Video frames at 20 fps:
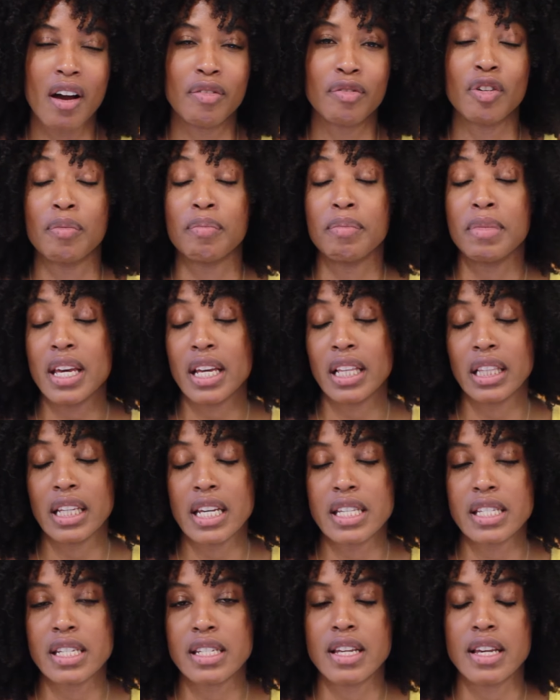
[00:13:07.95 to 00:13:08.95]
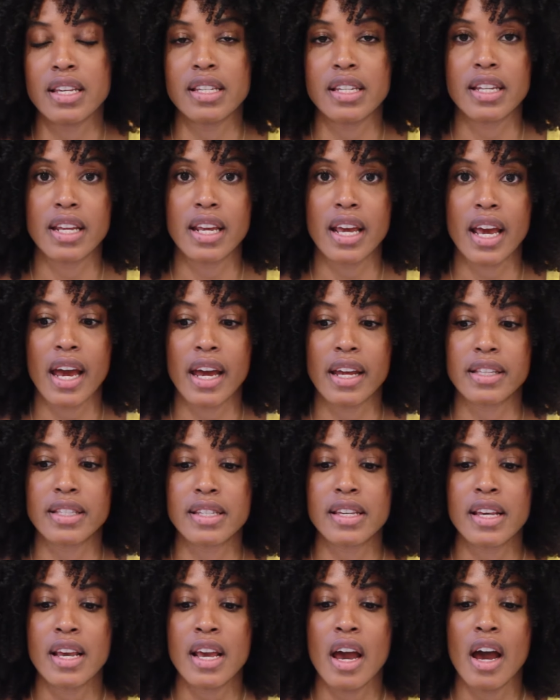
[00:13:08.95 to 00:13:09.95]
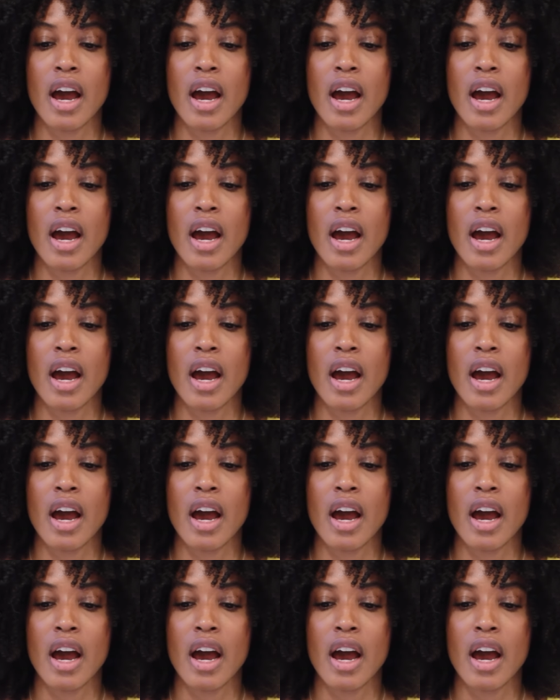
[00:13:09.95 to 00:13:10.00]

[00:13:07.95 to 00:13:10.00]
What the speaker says: for me at least, it doesn't get